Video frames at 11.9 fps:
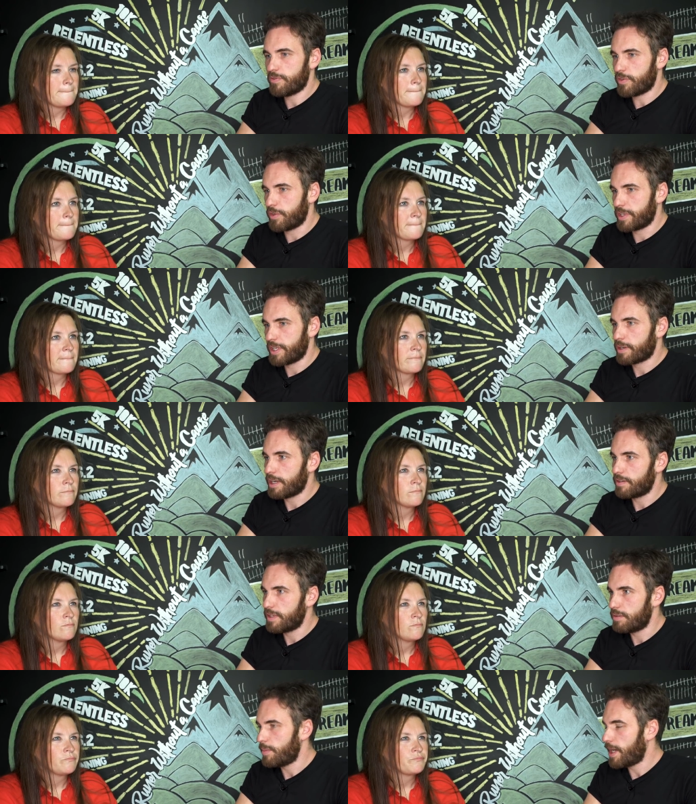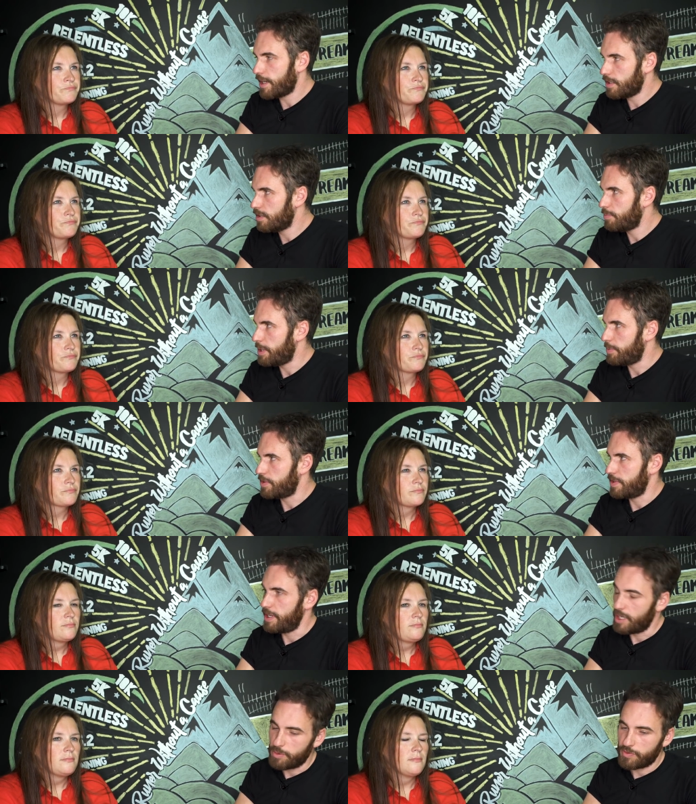Speaker 1: before you kind of didn't mind people
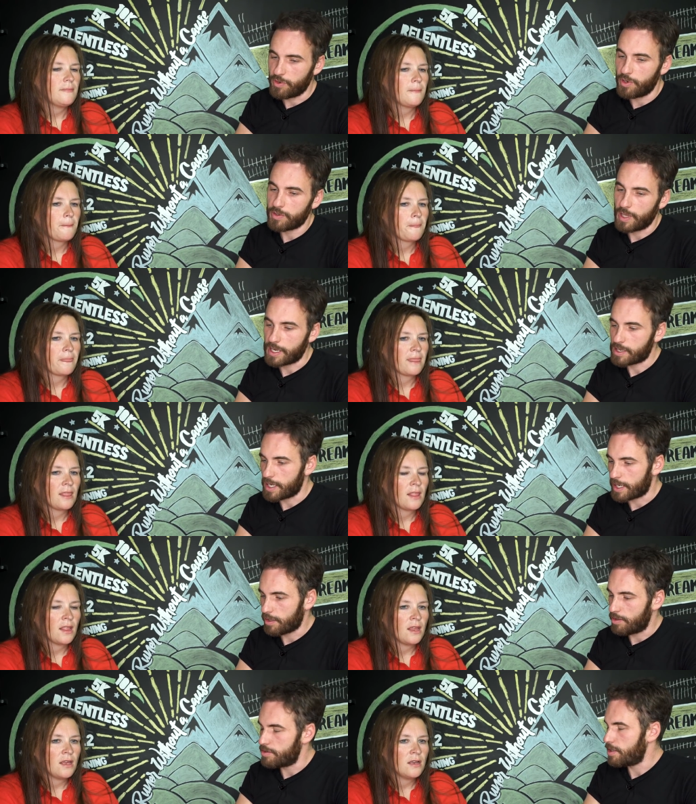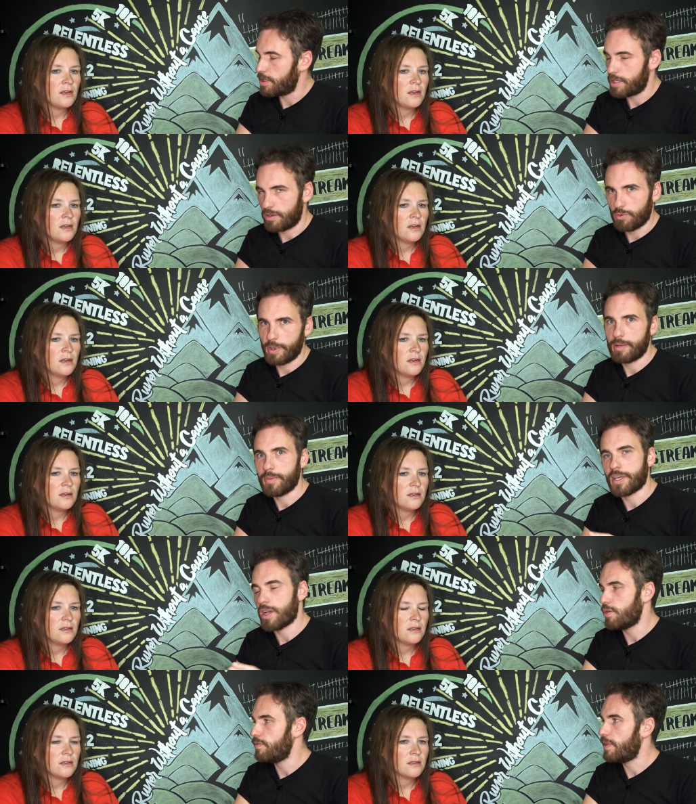seeing you, before, like, psychologically you may be
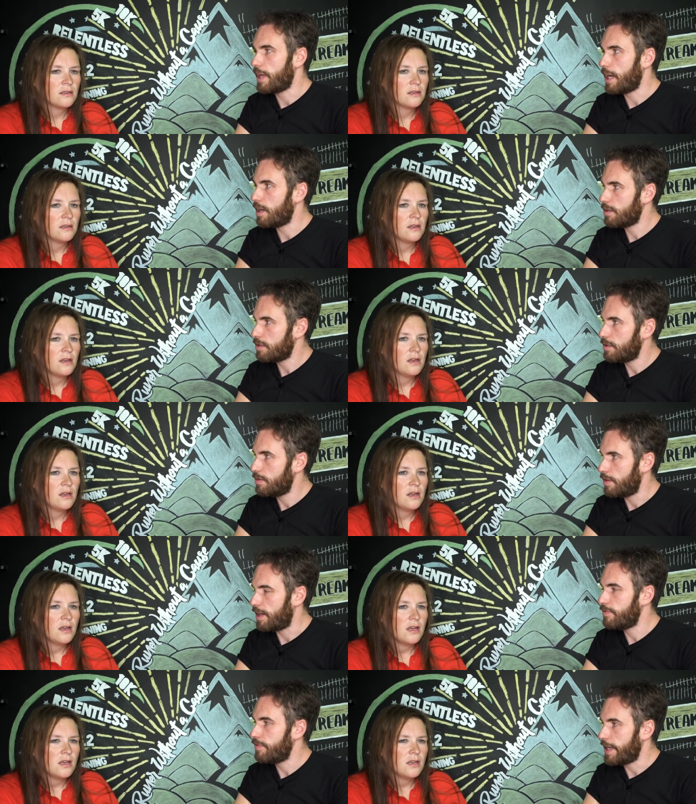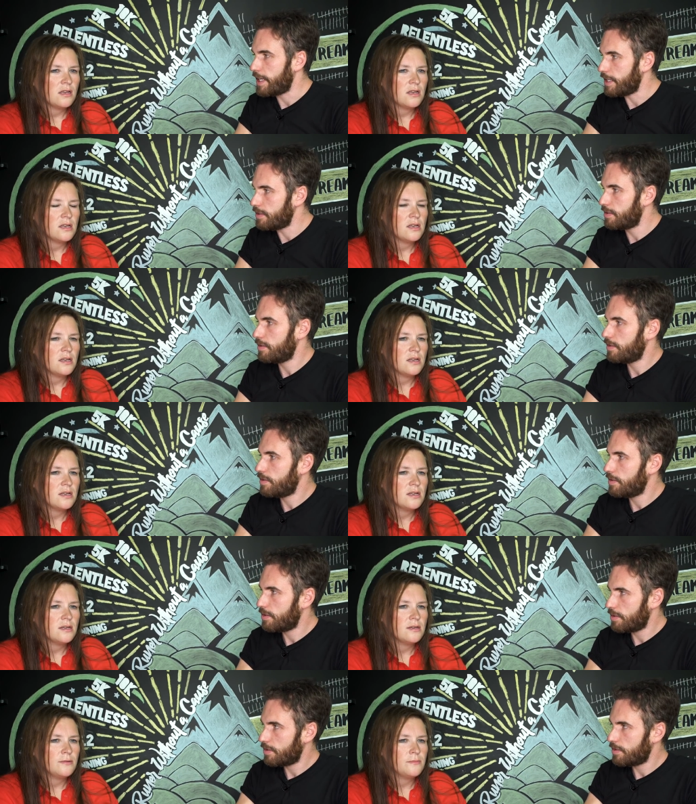over that that phase?
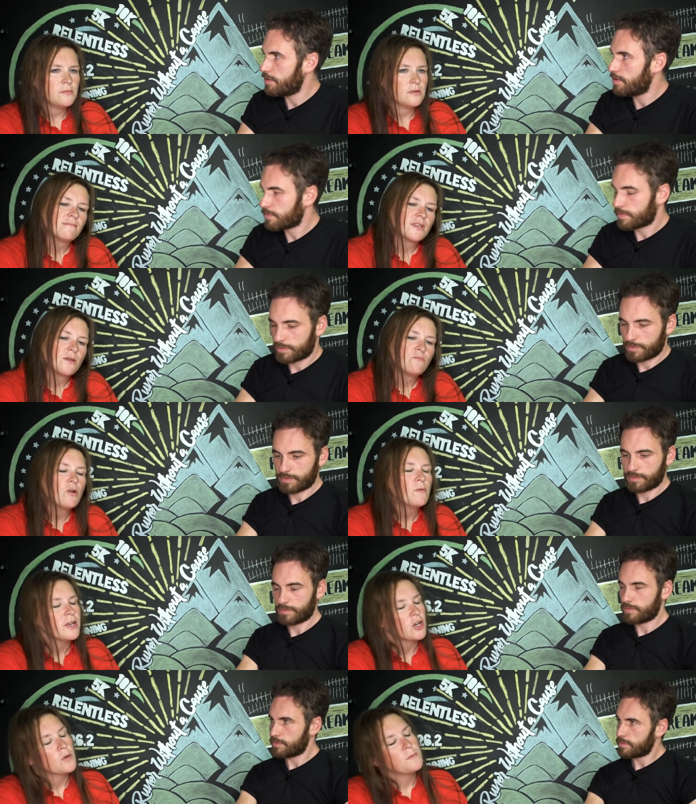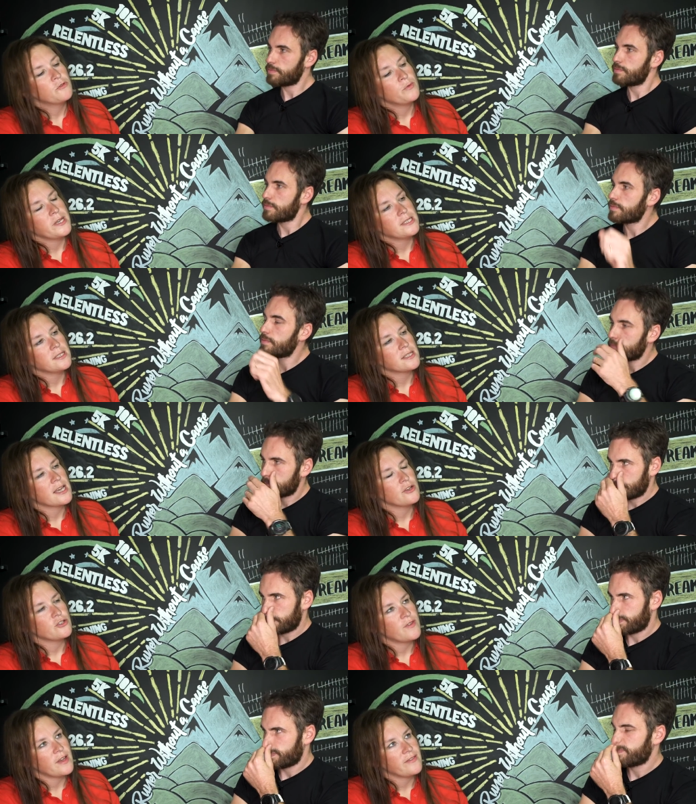
Speaker 2: Um, probably a couple of weeks into
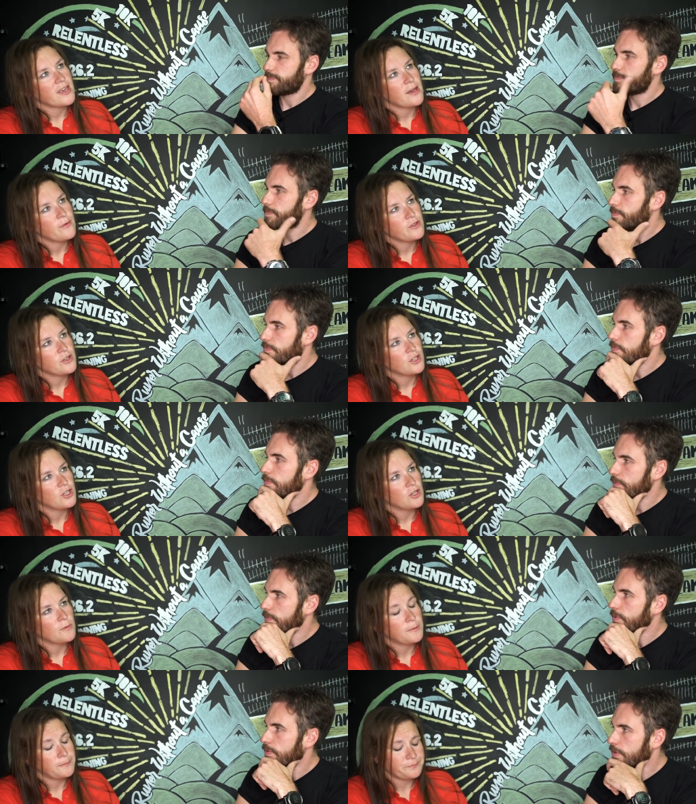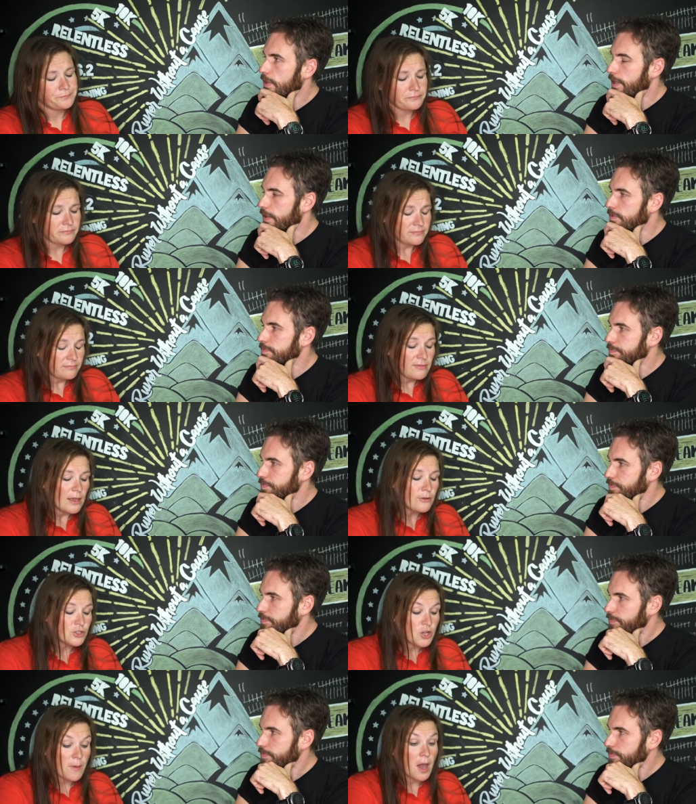Couch five K with the club.
Speaker 1: Yeah.
Speaker 2: I
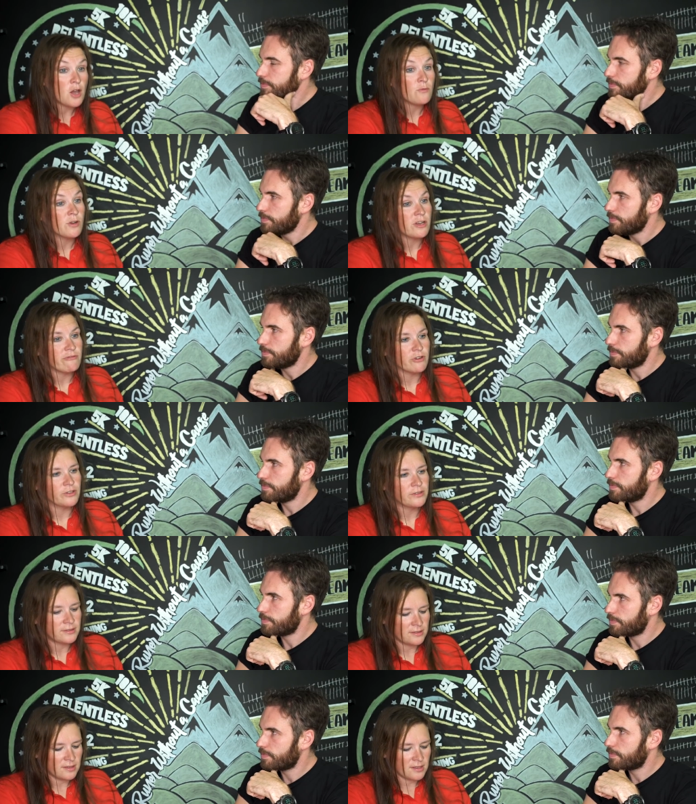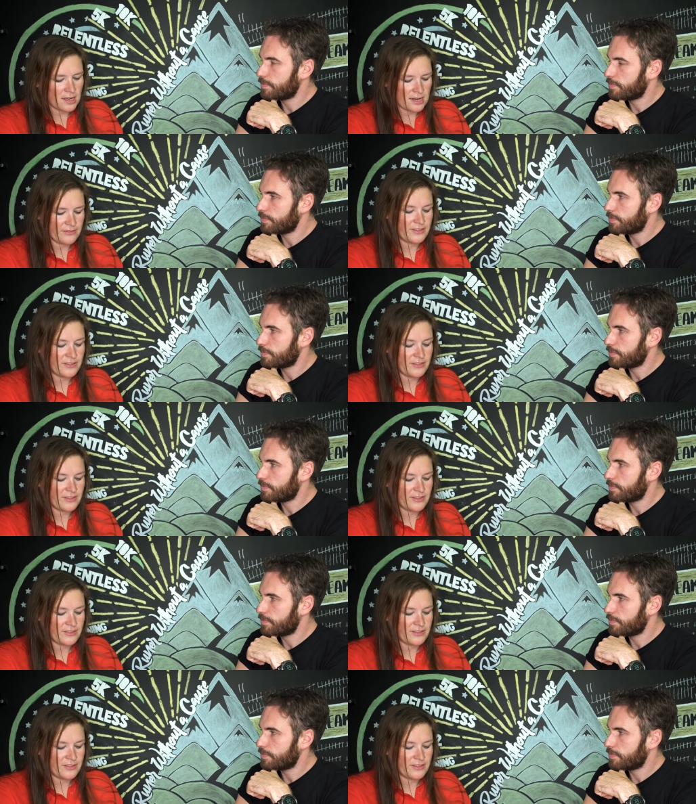was doing my homework run, and I